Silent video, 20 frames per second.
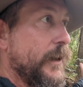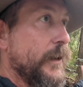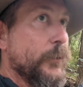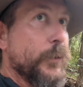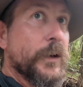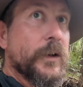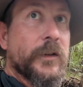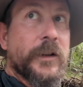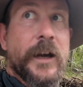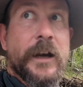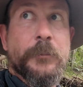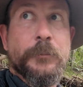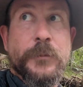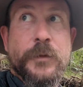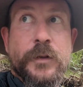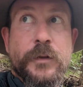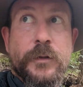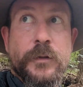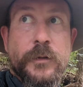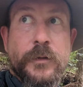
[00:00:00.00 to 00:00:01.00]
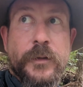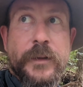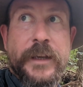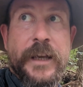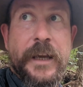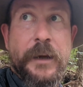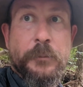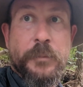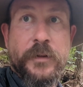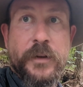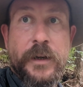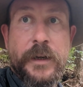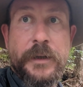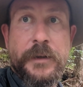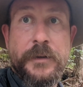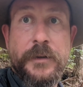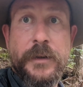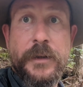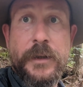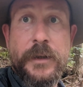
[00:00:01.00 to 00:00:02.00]
I will come to the campsite.
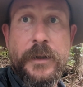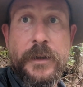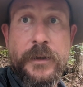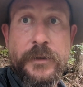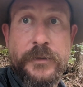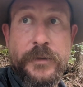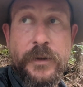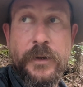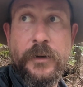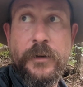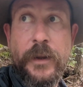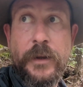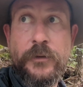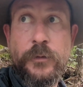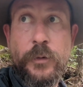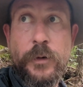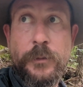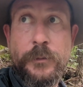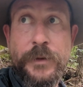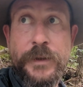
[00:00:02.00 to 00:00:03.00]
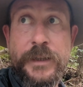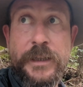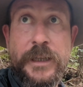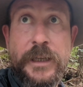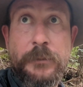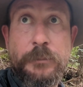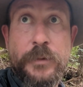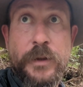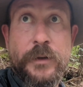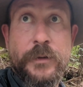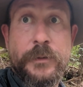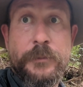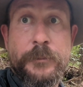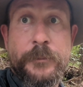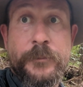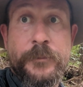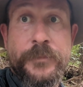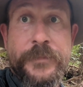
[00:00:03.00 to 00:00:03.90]
So that's what I'm going to keep doing.